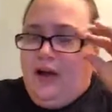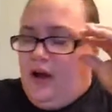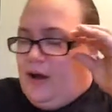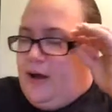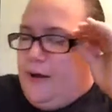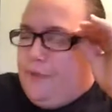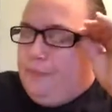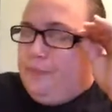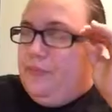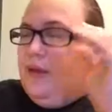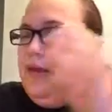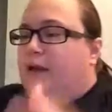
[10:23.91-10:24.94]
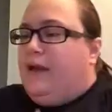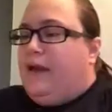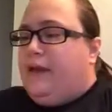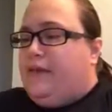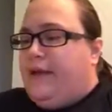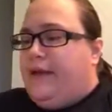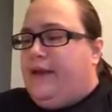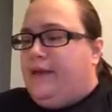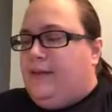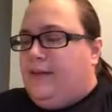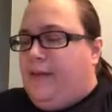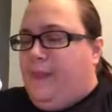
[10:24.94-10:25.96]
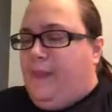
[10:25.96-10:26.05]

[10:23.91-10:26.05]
And then